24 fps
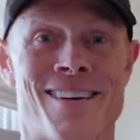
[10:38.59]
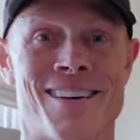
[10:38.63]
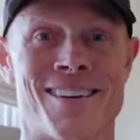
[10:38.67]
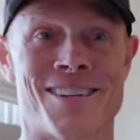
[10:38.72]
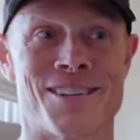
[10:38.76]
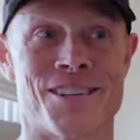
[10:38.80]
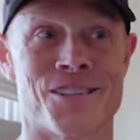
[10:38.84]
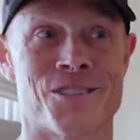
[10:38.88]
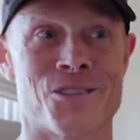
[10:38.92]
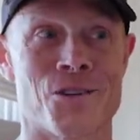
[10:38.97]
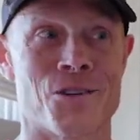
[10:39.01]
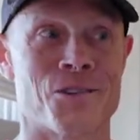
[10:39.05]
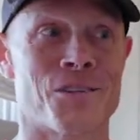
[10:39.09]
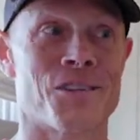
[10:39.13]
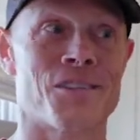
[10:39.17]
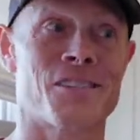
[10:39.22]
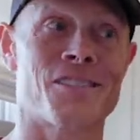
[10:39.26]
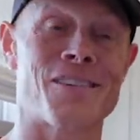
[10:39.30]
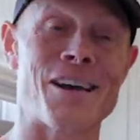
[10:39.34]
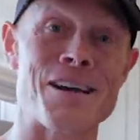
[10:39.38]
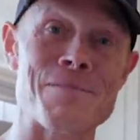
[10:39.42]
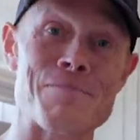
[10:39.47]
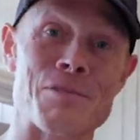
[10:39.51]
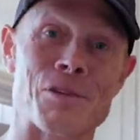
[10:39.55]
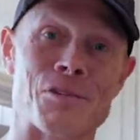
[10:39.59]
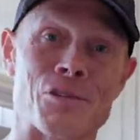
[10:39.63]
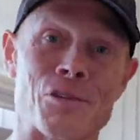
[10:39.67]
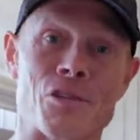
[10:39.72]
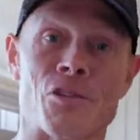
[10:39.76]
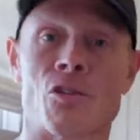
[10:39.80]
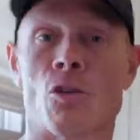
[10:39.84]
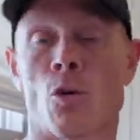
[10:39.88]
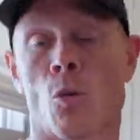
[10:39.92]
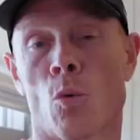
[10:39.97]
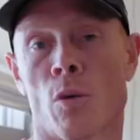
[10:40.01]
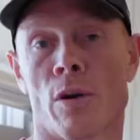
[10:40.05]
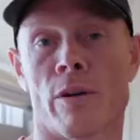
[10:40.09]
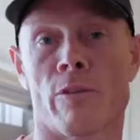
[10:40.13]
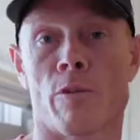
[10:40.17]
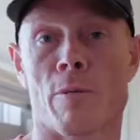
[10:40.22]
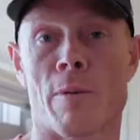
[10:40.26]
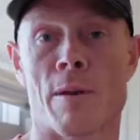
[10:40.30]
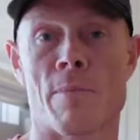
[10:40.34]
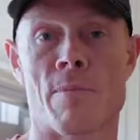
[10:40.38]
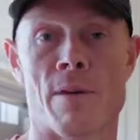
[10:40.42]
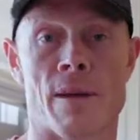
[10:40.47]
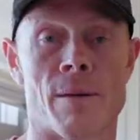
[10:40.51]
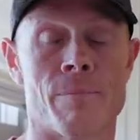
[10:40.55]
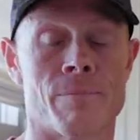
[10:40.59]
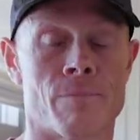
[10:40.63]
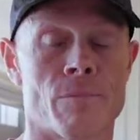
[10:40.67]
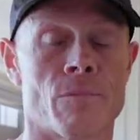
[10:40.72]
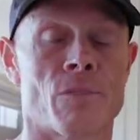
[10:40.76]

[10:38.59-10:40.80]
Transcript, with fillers: to start this side business or whatever it may be.